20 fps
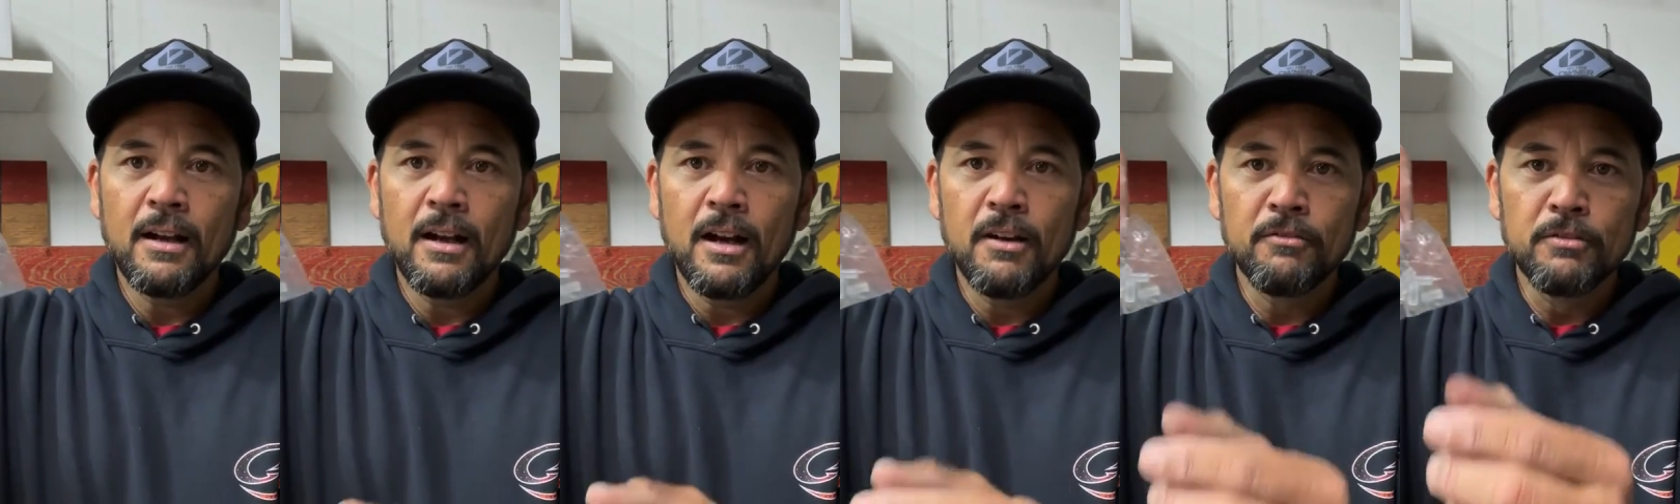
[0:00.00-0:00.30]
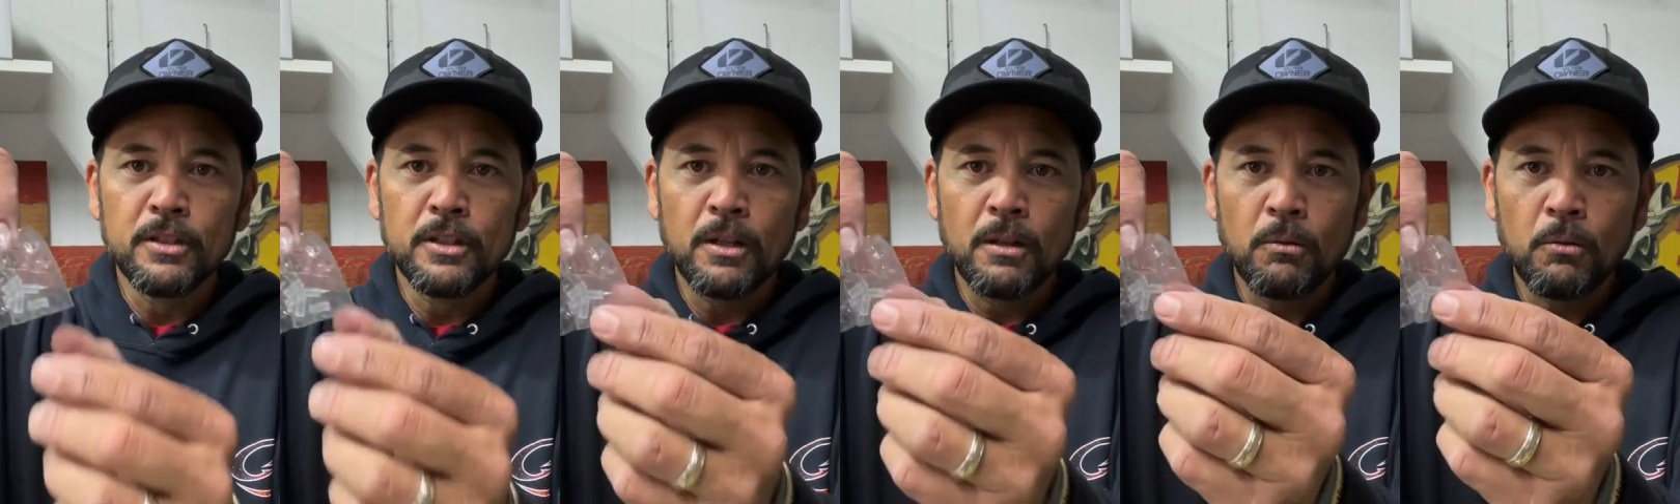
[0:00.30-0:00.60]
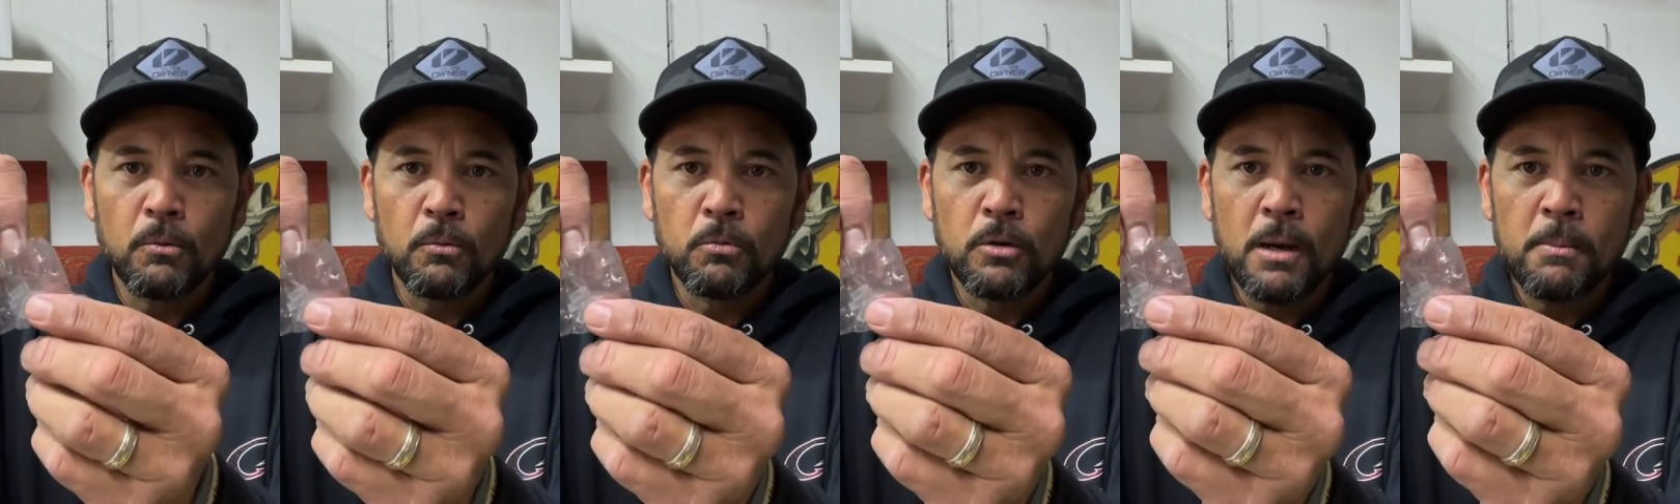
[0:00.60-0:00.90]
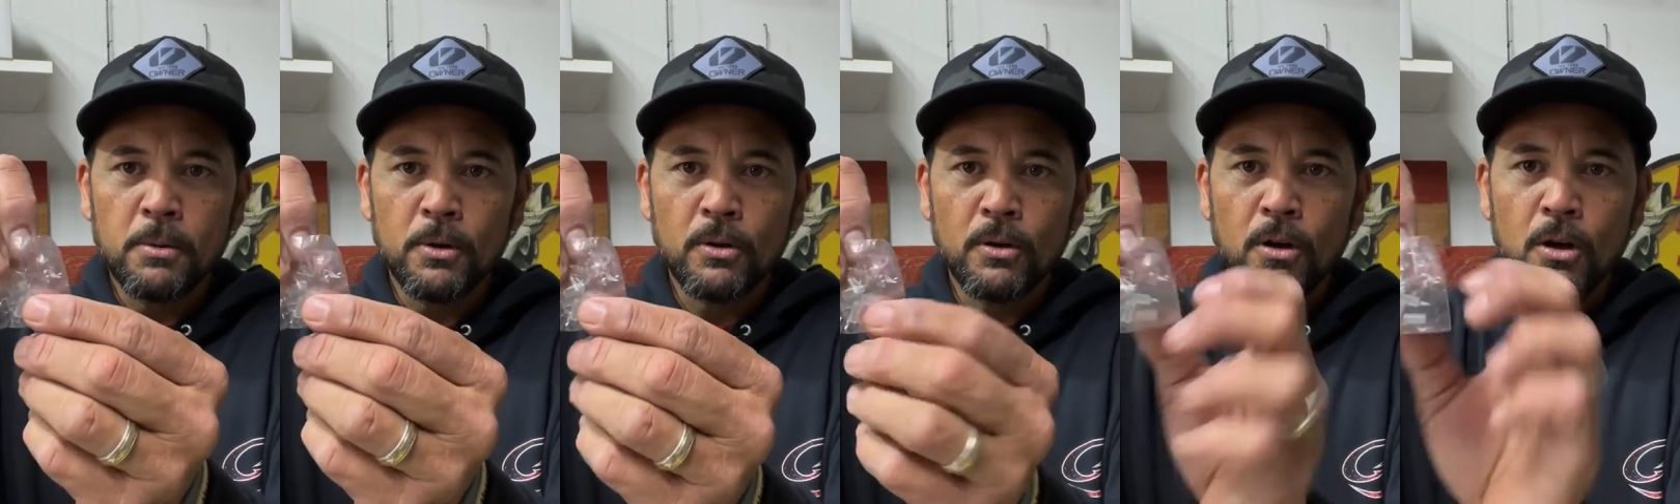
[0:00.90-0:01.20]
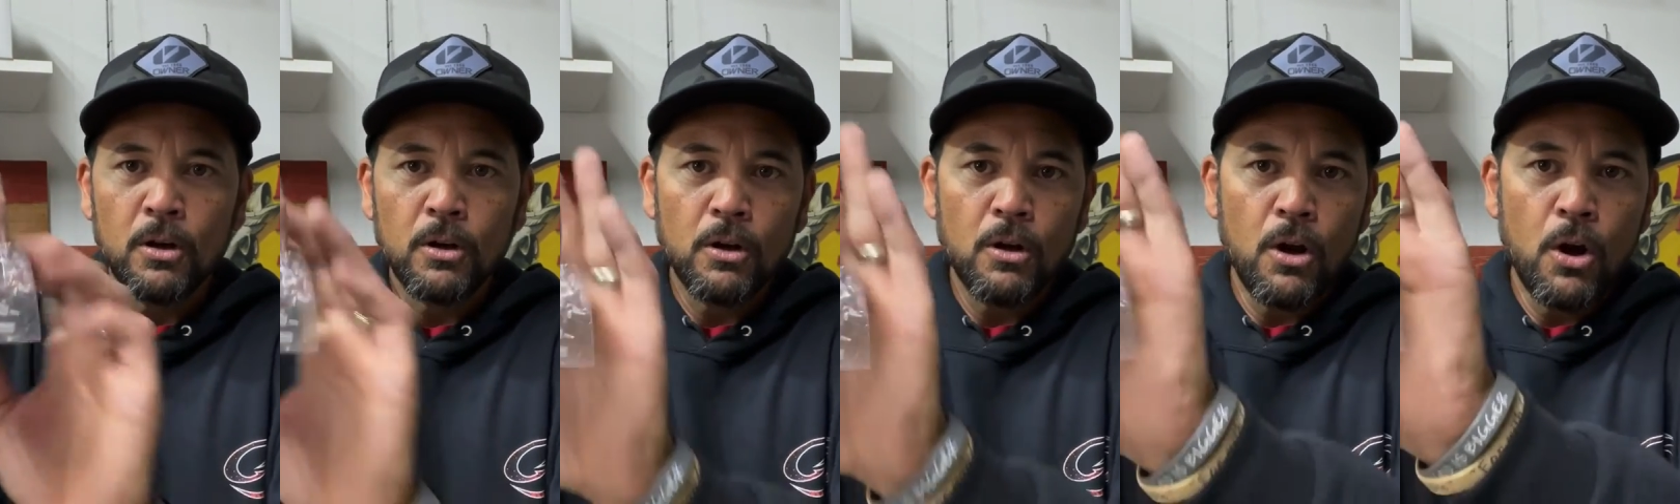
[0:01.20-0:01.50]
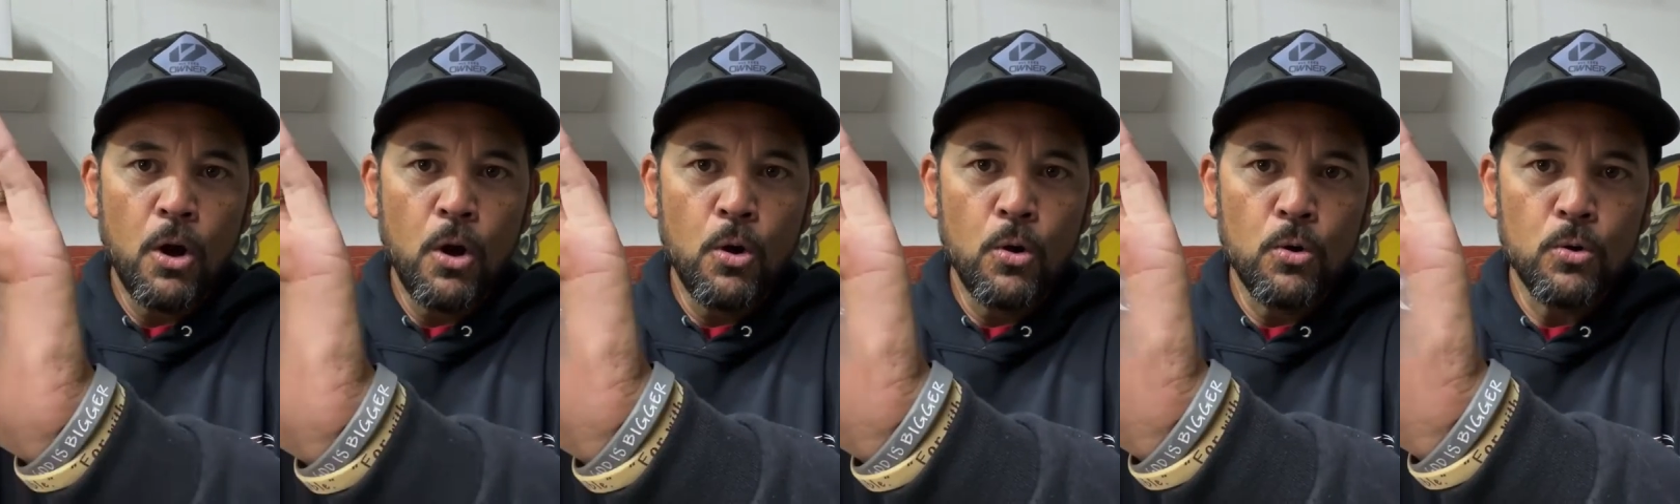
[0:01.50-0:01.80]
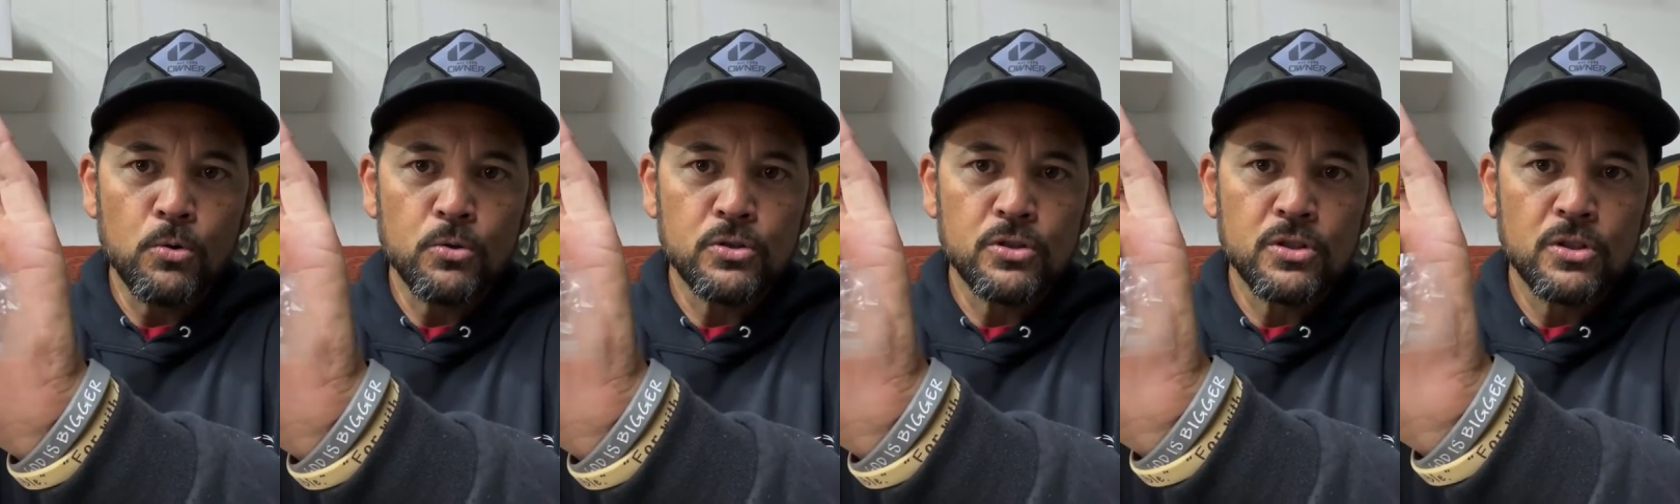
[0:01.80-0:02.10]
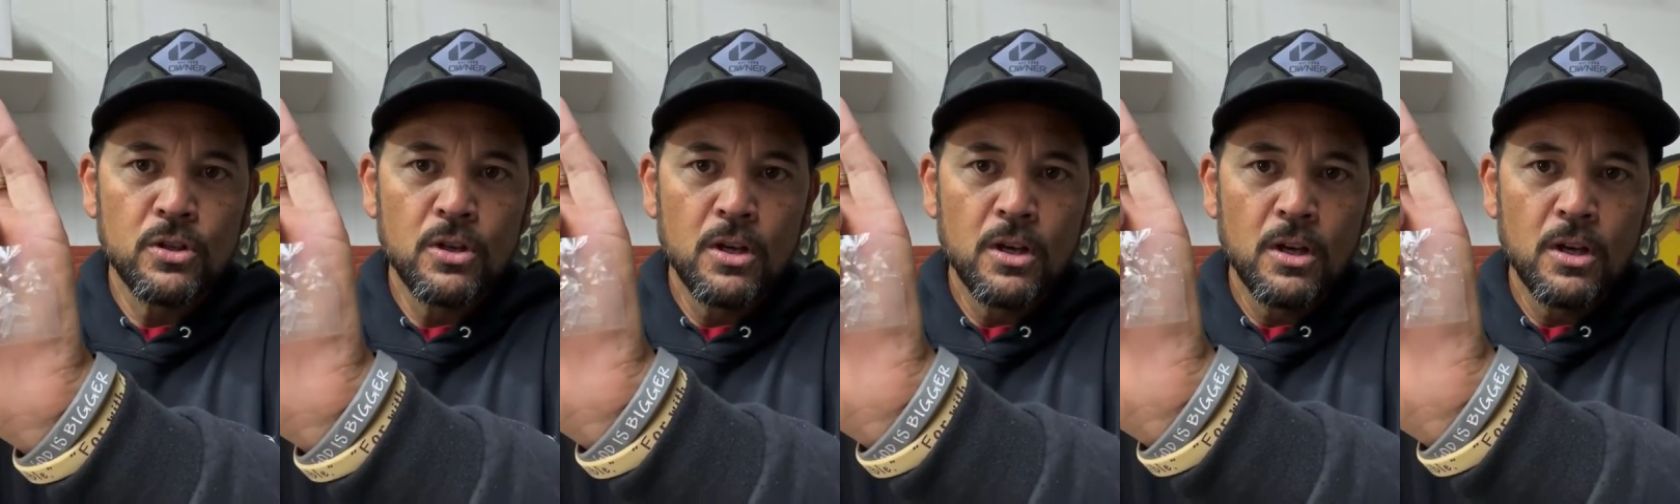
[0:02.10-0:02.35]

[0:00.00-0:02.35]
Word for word: of little rubber hose